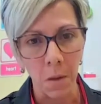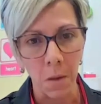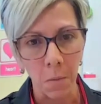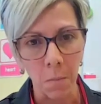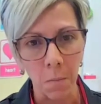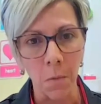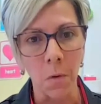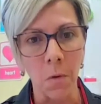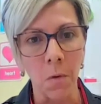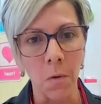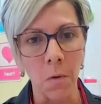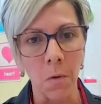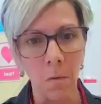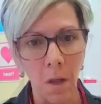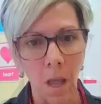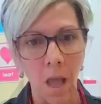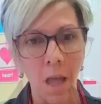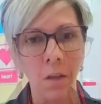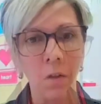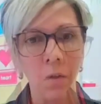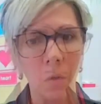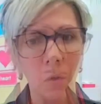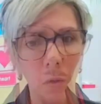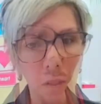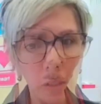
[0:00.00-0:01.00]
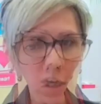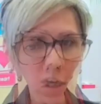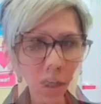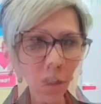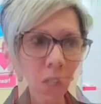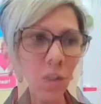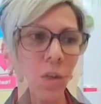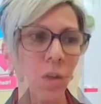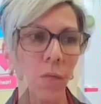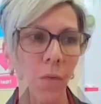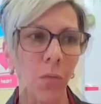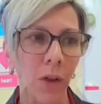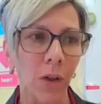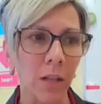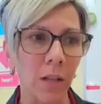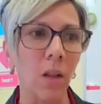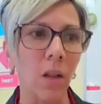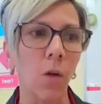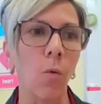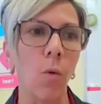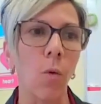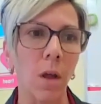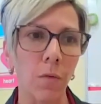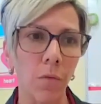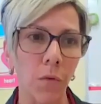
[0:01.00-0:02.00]
people and trying to find
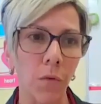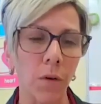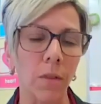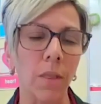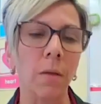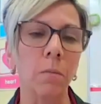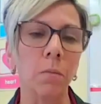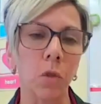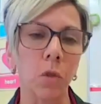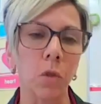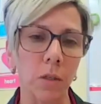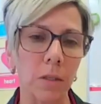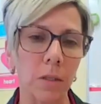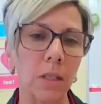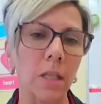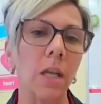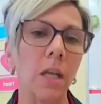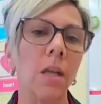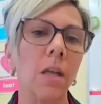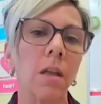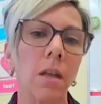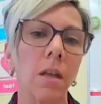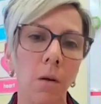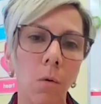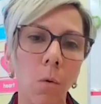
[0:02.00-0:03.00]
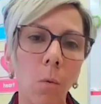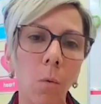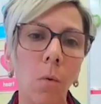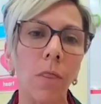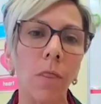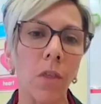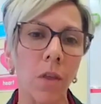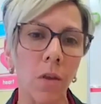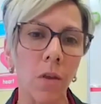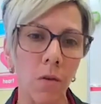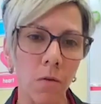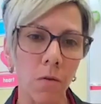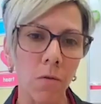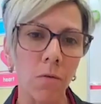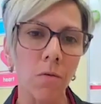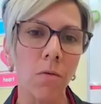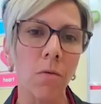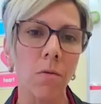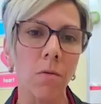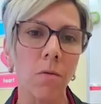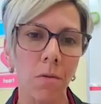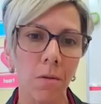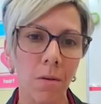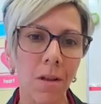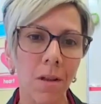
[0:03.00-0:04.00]
a way for them to stick with you